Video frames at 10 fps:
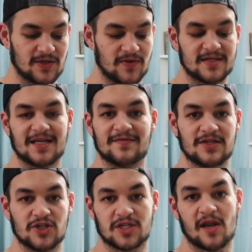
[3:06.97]
so this gives
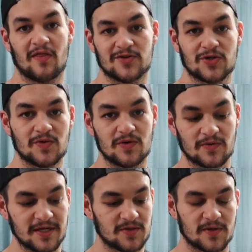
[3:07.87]
you just another tool
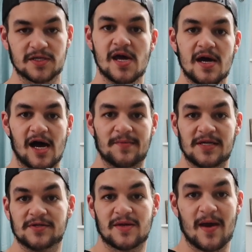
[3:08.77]
resource um,
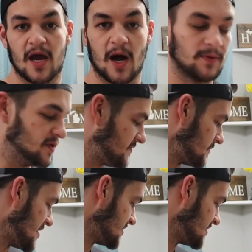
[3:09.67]
to use to make a couple different